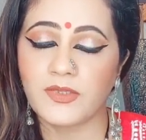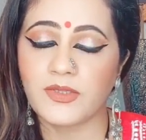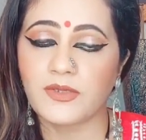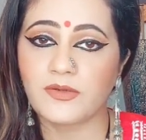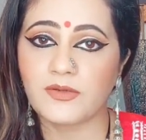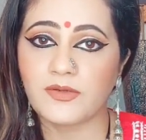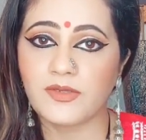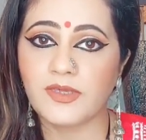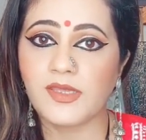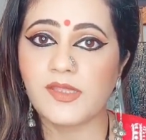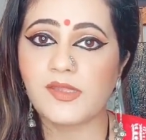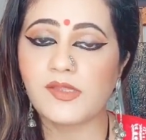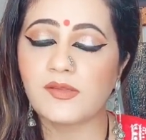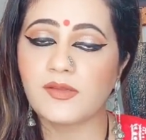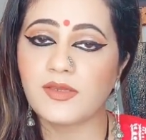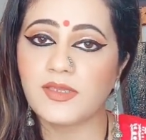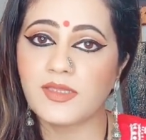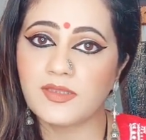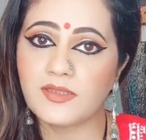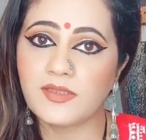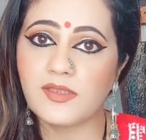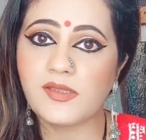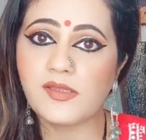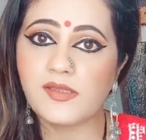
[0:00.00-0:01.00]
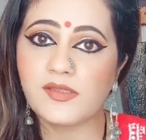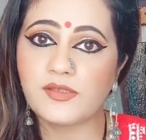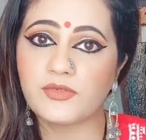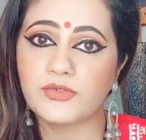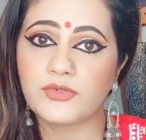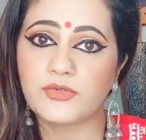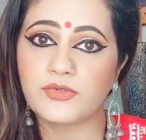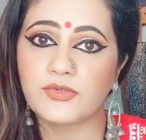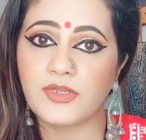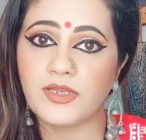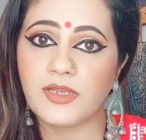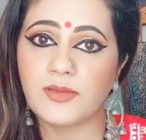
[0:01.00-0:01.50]
Okay, so in this
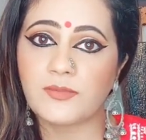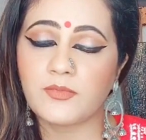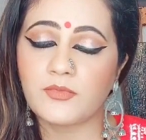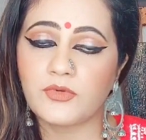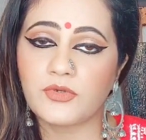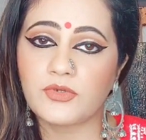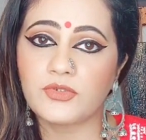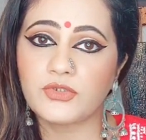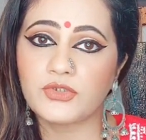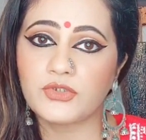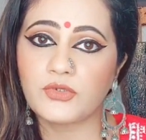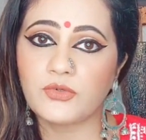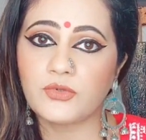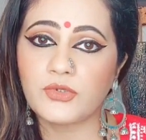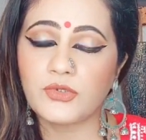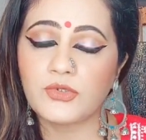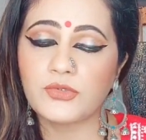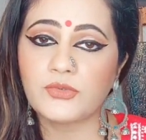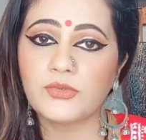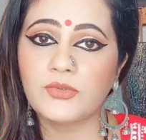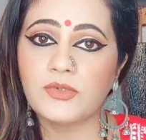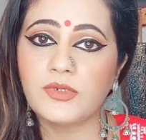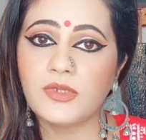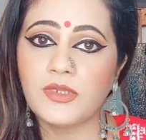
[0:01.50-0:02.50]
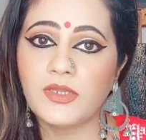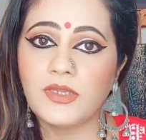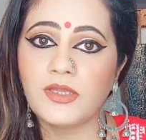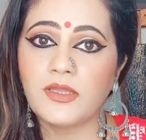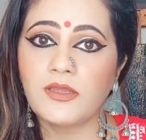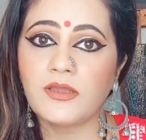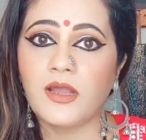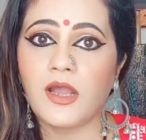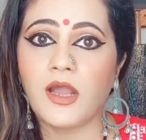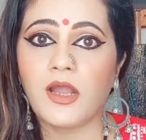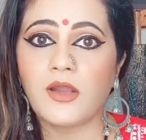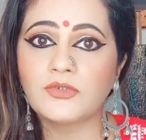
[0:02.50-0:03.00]
tutorial I'm going to show you
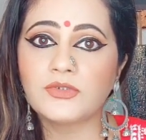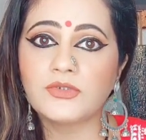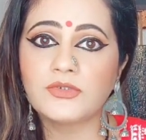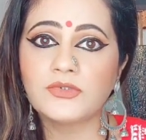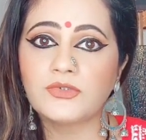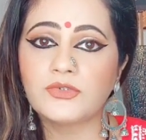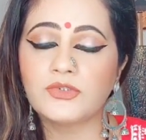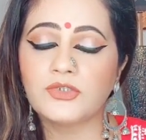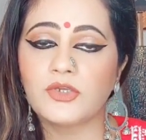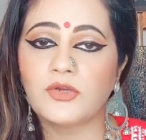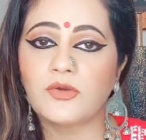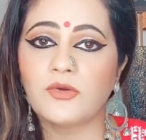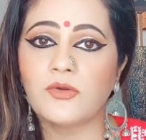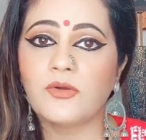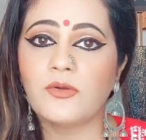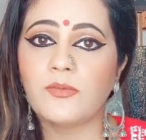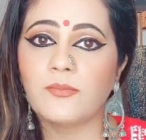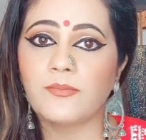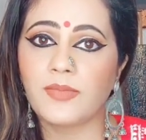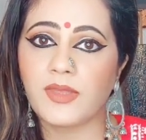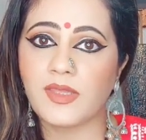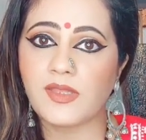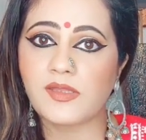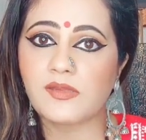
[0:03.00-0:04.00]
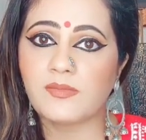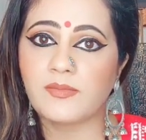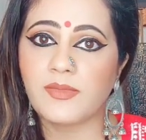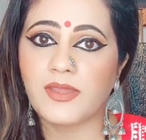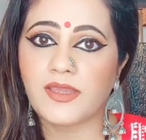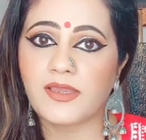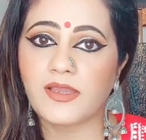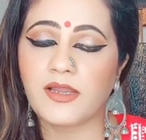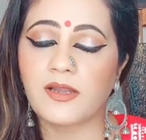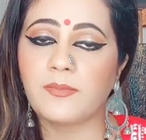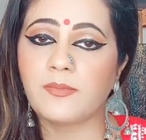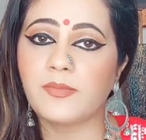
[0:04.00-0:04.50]
how to do your base
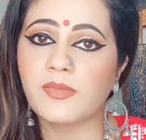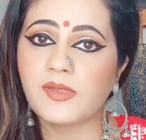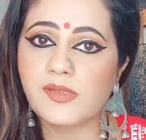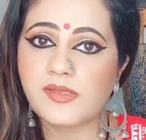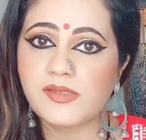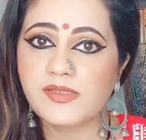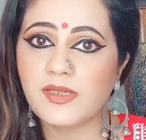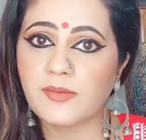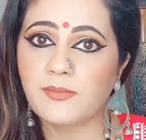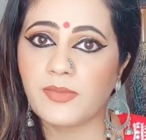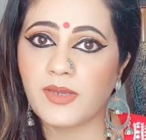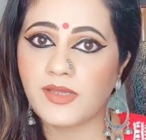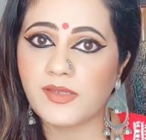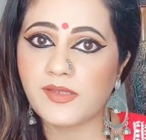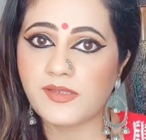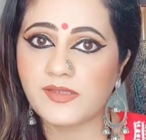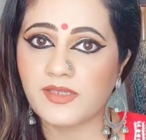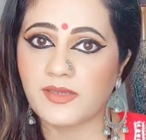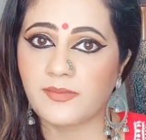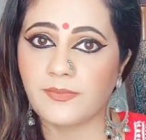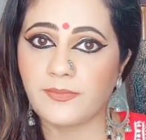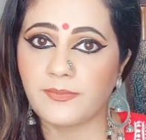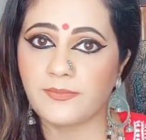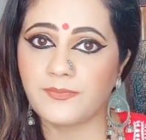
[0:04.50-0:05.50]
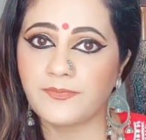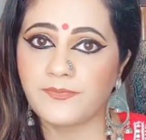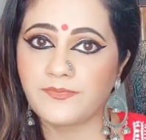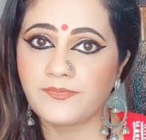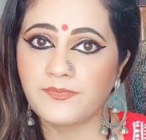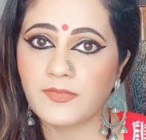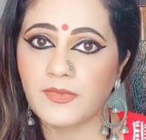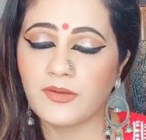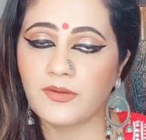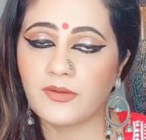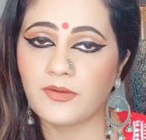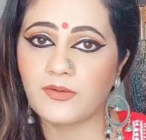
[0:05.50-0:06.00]
makeup step by step.
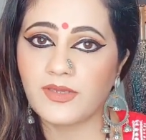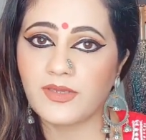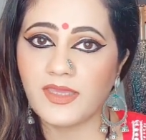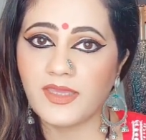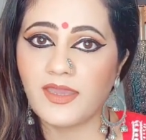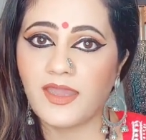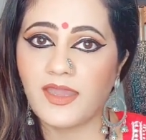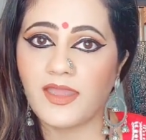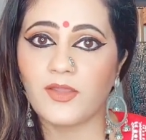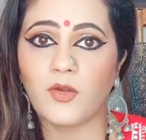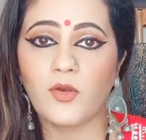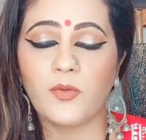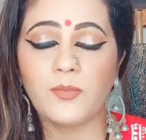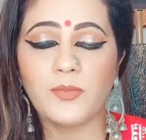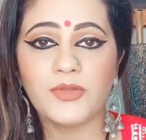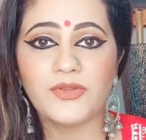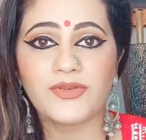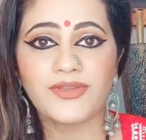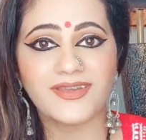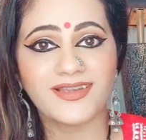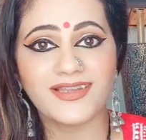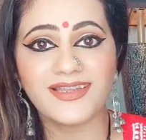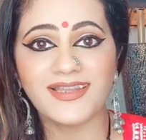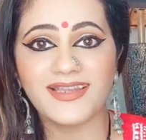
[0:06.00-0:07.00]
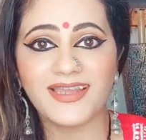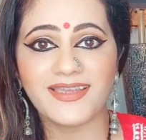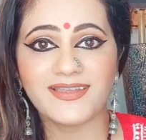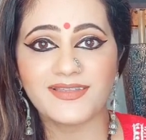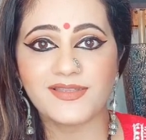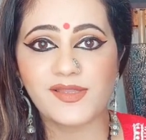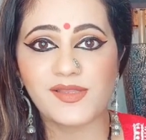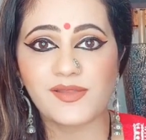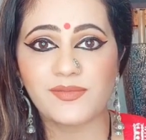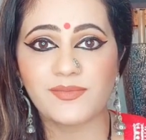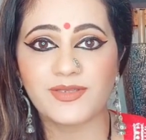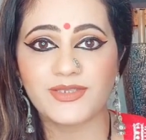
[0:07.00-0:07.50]
Okay, I hope you really
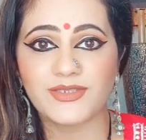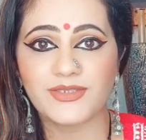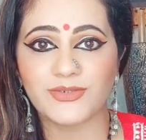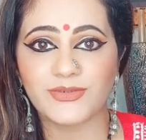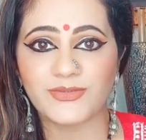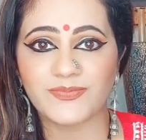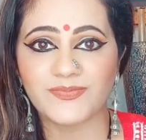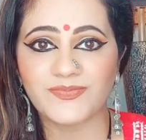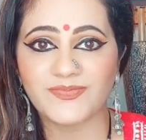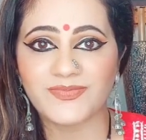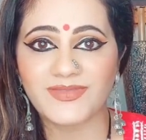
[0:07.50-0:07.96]
like this video.